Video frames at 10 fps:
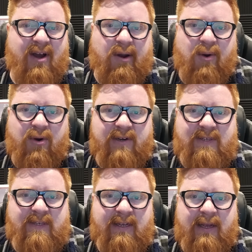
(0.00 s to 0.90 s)
on a
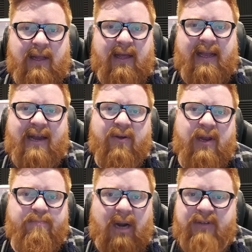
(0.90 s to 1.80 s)
horse. Like, I know they
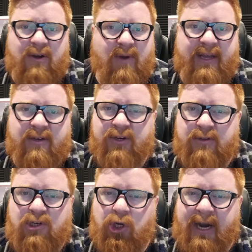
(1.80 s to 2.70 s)
probably don't want to
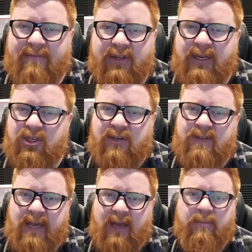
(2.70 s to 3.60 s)
introduce traveling just
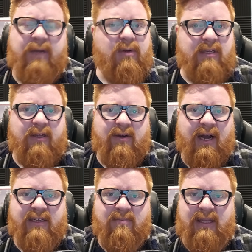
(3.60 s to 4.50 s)
yet, but it was a little
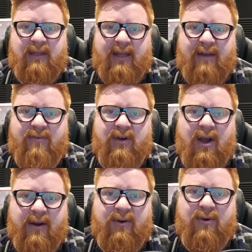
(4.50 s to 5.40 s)
odd to me that Lanfear
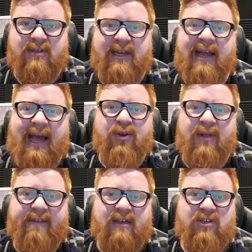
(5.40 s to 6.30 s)
got on a horse. I do
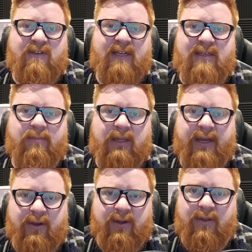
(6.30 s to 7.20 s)
like that she said something
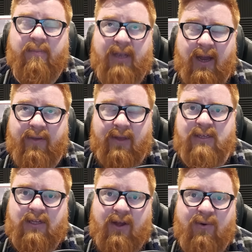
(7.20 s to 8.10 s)
like, could there be anything
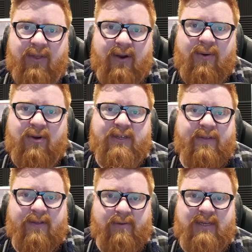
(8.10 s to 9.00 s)
slower than a horse? I
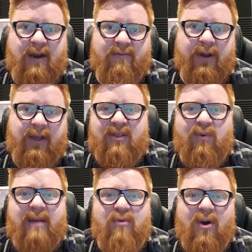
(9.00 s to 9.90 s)
thought that was kind of funny. The
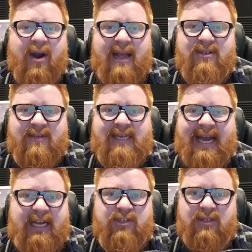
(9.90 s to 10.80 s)
way Moraine just
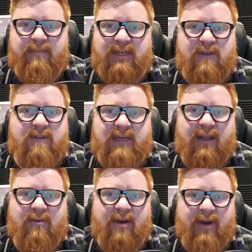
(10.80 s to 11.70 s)
casually mentions
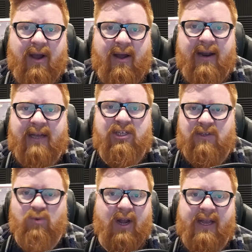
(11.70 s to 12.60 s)
Tel'aran'rhiod as
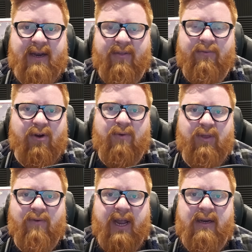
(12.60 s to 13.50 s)
she's walking down the road
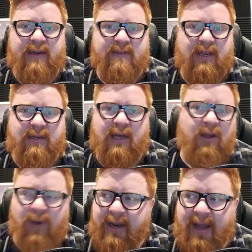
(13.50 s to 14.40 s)
with Rand, and he's like, Tella
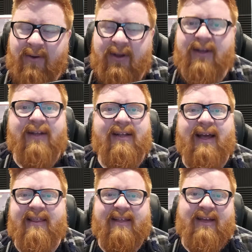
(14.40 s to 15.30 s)
what now? I
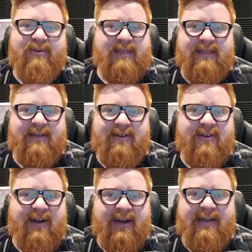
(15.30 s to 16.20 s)
thought that was a little
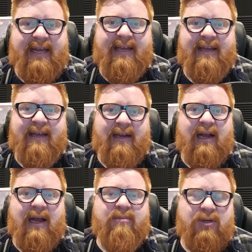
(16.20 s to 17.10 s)
odd. Like,
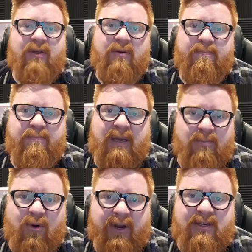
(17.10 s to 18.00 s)
I'm sure they'll get
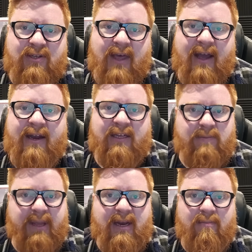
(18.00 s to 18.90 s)
more into that and
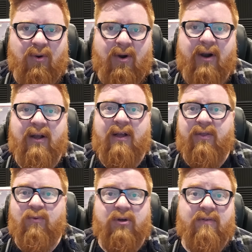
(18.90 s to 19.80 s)
explain it more. The
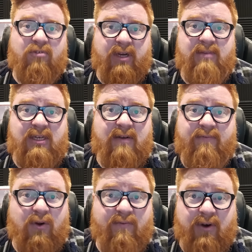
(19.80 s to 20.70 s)
World of Dream stuff
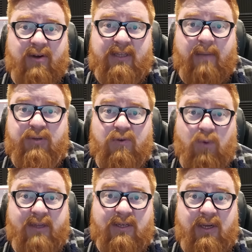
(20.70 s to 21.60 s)
overall in the episode
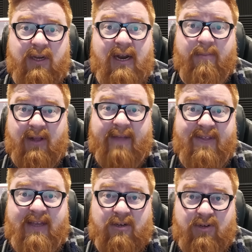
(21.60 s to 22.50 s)
was good, and I'm glad that
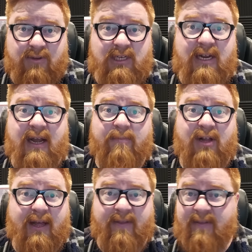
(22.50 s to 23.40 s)
they introduced it, and I'm
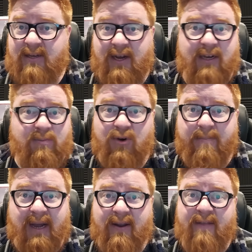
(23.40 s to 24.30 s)
glad that they talked more
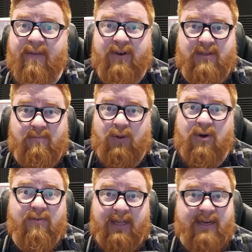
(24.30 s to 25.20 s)
about it, and that there's some
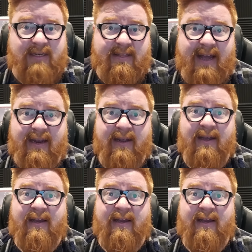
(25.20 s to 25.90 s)
lore related to that